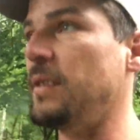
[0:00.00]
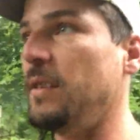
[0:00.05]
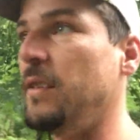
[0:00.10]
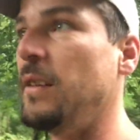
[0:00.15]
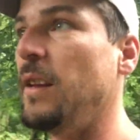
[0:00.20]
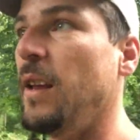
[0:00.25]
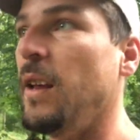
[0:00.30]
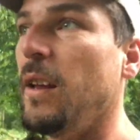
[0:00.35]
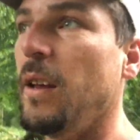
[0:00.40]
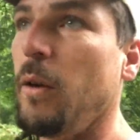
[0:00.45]

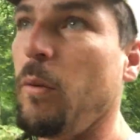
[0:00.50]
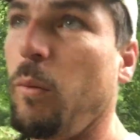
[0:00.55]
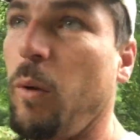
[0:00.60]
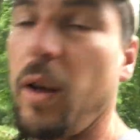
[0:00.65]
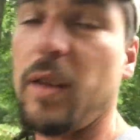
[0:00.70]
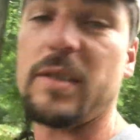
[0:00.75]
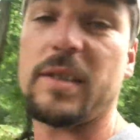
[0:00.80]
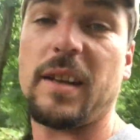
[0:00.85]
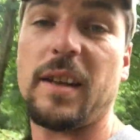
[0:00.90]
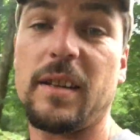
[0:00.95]
And
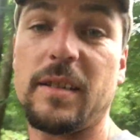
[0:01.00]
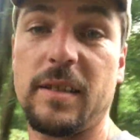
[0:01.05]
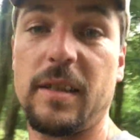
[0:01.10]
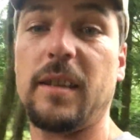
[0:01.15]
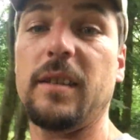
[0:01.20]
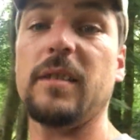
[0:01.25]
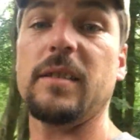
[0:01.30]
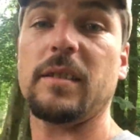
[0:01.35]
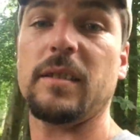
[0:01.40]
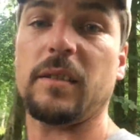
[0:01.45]
whilst there's
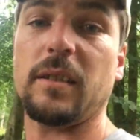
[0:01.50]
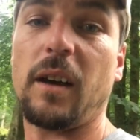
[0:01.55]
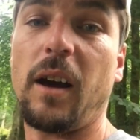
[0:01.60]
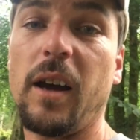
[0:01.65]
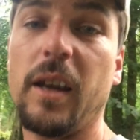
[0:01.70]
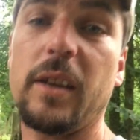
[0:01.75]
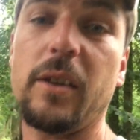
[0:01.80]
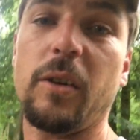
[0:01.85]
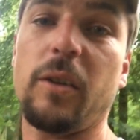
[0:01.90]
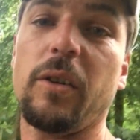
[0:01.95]
these
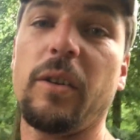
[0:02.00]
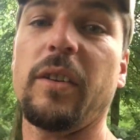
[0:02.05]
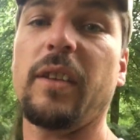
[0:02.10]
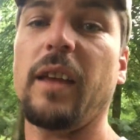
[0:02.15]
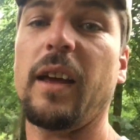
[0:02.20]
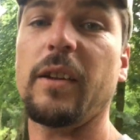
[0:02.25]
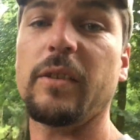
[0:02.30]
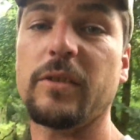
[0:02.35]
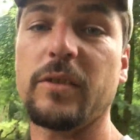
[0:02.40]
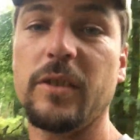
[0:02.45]
icon
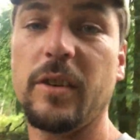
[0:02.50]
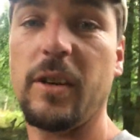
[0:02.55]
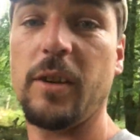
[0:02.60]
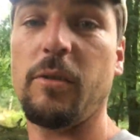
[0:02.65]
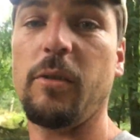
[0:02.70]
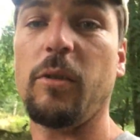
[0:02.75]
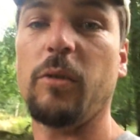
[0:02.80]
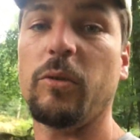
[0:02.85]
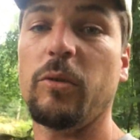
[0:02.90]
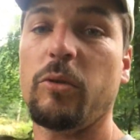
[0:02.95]
thousand
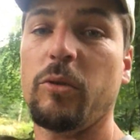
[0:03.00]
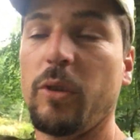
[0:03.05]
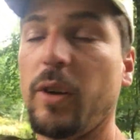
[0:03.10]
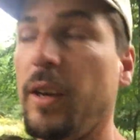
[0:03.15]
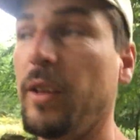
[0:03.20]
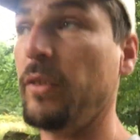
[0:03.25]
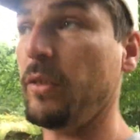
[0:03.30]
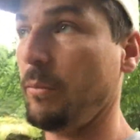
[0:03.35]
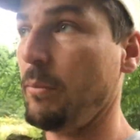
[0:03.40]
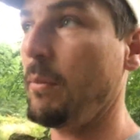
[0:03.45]
year old
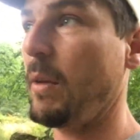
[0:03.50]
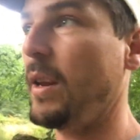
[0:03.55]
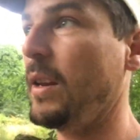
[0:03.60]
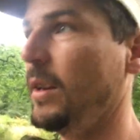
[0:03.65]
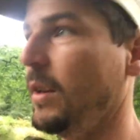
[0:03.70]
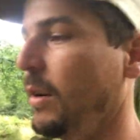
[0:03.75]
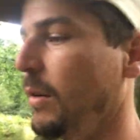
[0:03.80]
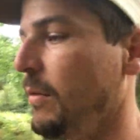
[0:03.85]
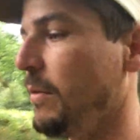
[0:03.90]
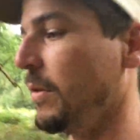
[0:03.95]
trees, and
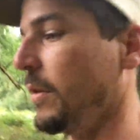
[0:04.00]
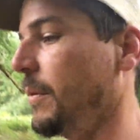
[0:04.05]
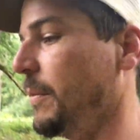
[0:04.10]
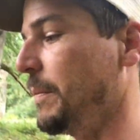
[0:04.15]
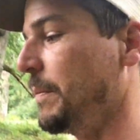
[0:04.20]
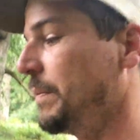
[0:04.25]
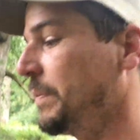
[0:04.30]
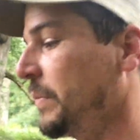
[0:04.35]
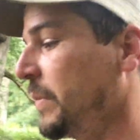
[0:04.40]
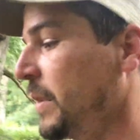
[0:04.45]
many of them,